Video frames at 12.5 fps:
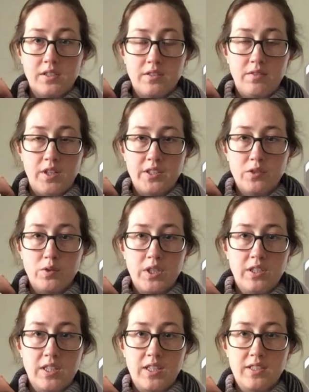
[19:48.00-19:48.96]
like
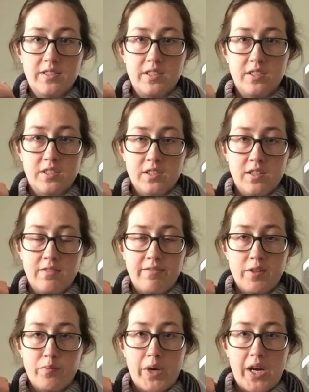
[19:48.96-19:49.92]
29 stitches of
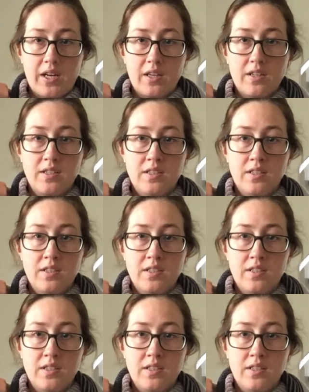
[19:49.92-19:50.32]
the back